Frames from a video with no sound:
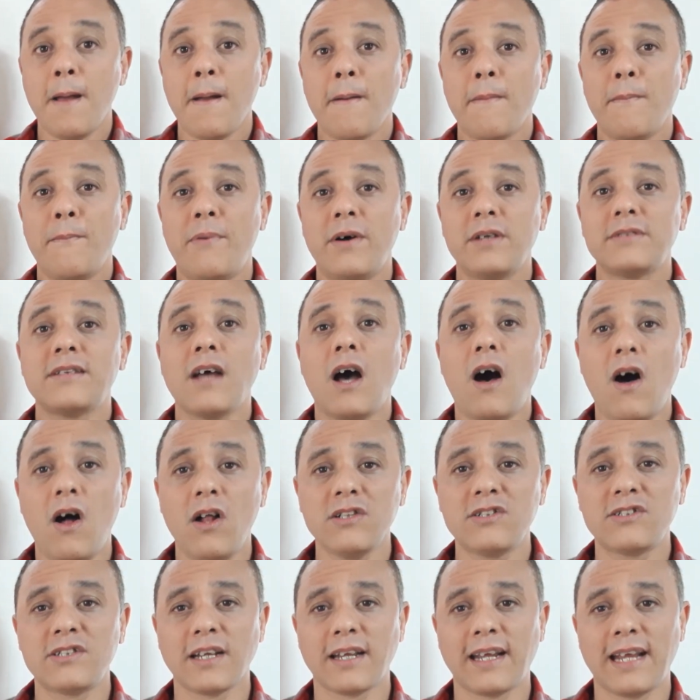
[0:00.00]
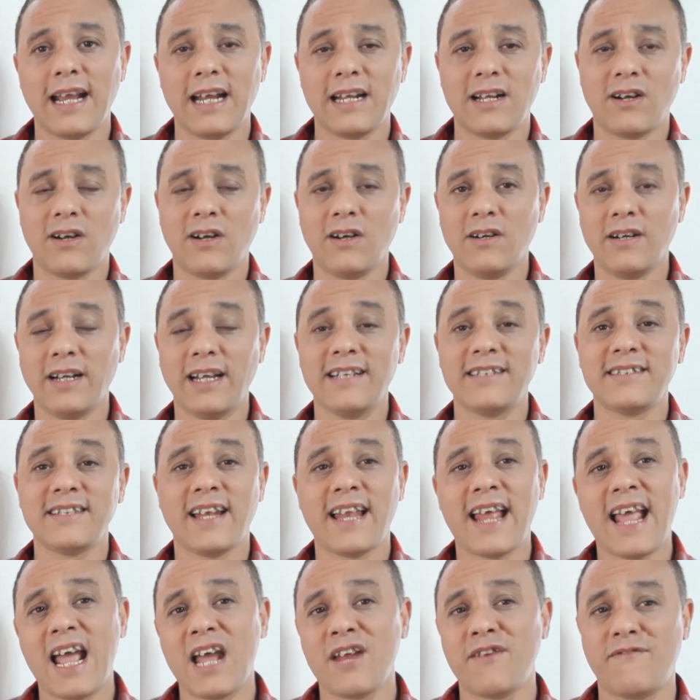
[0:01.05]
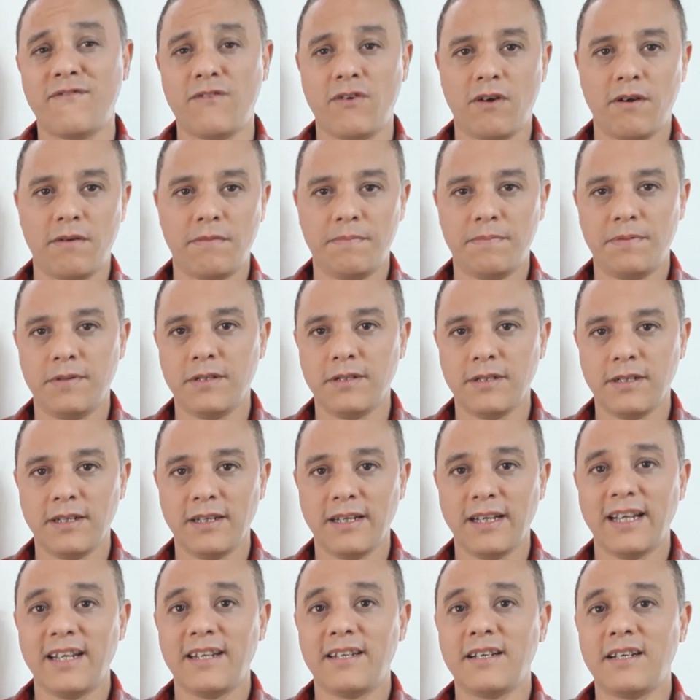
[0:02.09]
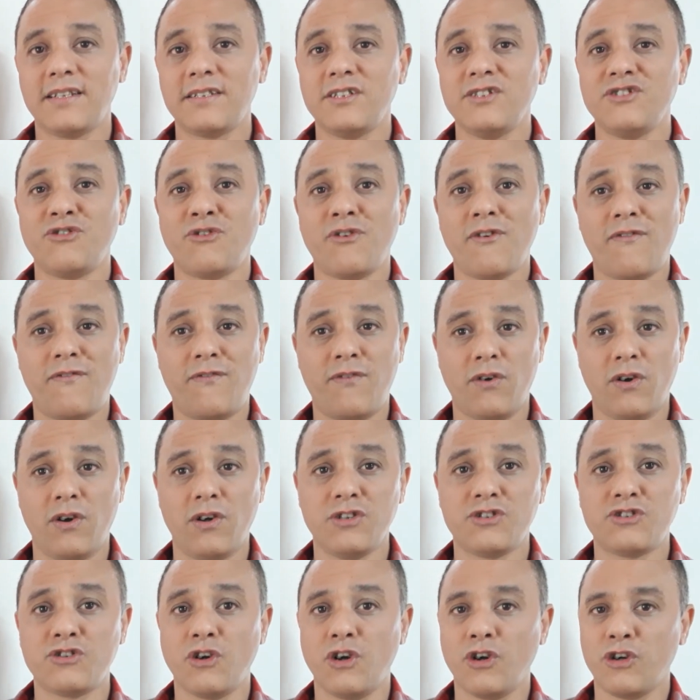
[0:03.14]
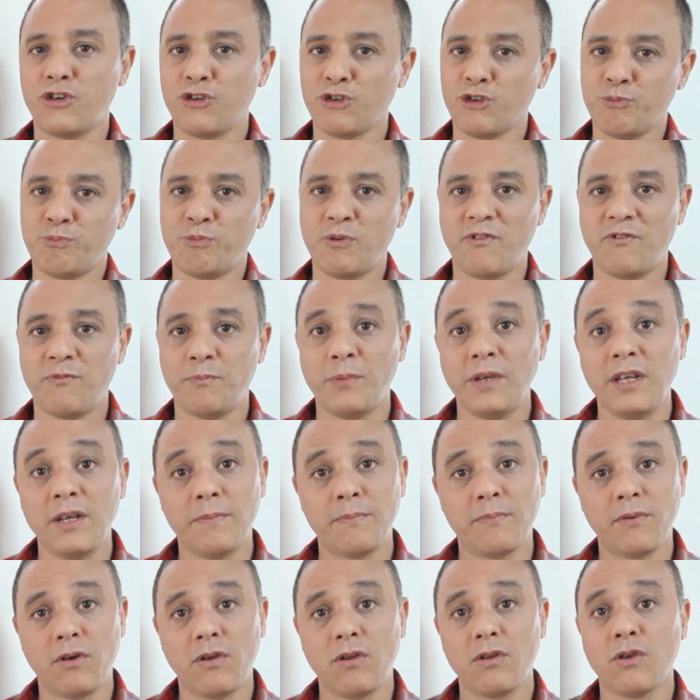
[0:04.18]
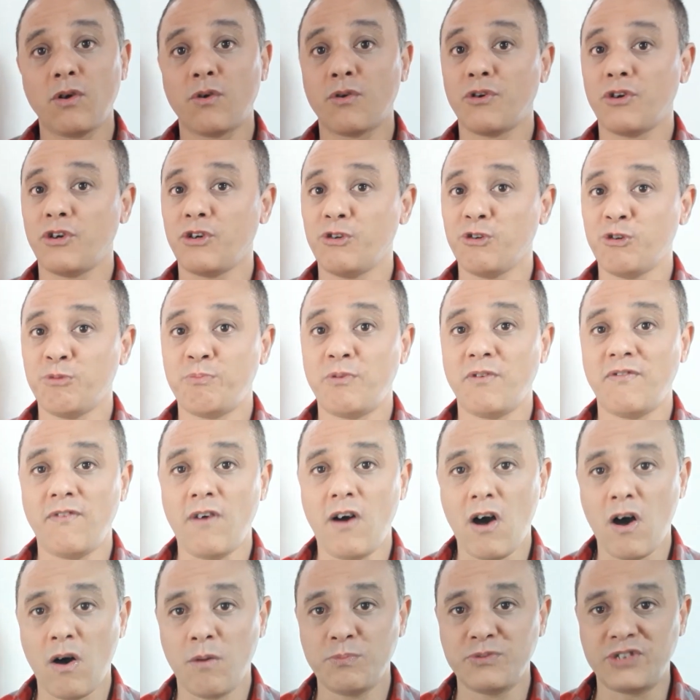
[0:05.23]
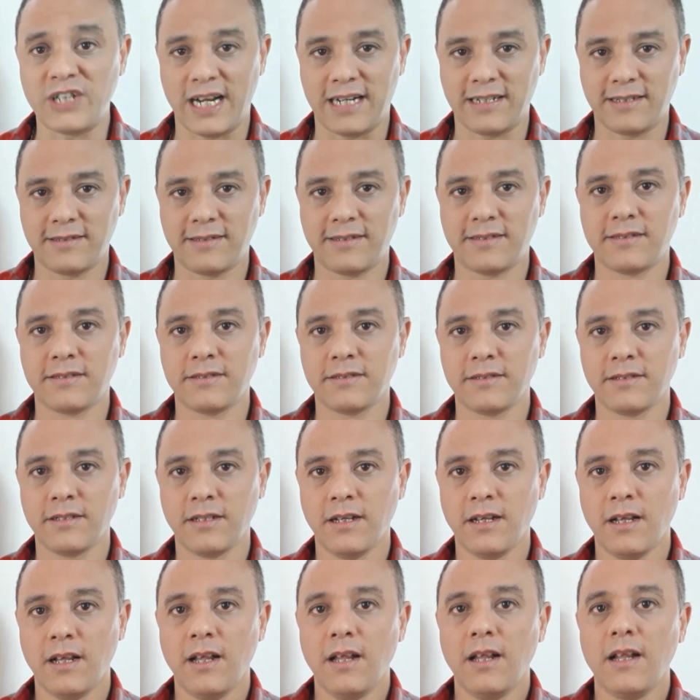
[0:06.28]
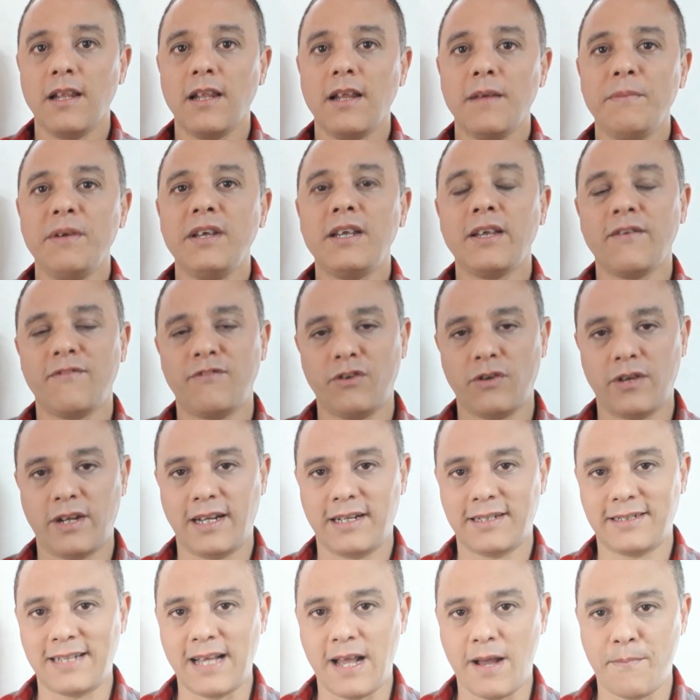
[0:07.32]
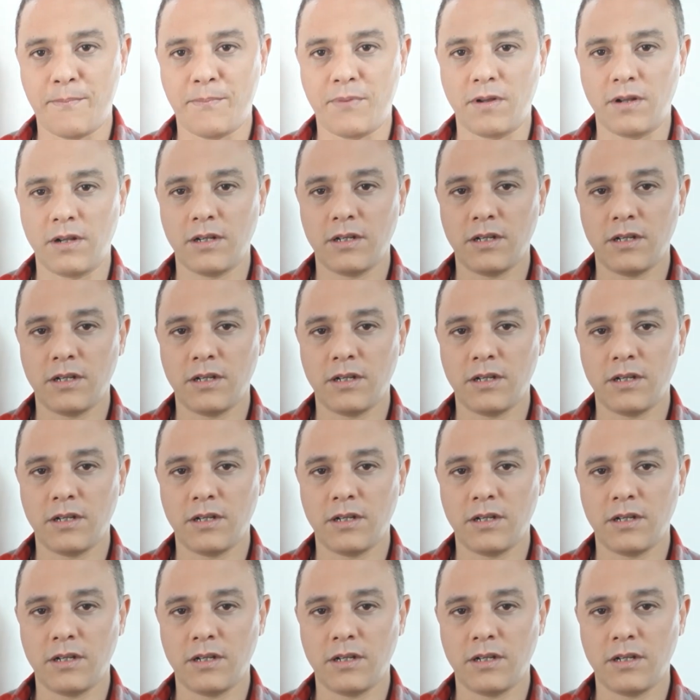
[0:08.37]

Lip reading: But altogether is an adverb. It doesn't refer to a group of people or a group of objects. Let me give you an example.